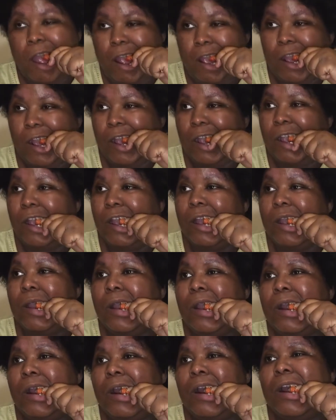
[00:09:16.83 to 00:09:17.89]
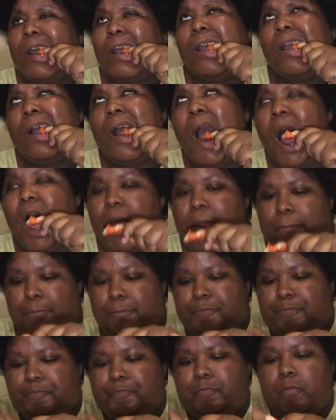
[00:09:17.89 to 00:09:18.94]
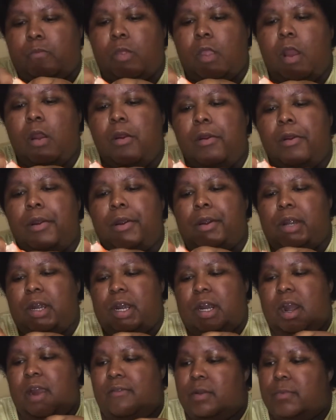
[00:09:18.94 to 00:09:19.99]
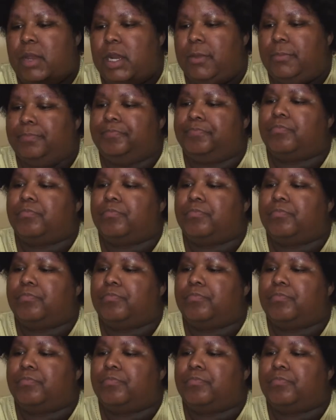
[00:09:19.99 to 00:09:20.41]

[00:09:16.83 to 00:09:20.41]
I feel like I don't have any money,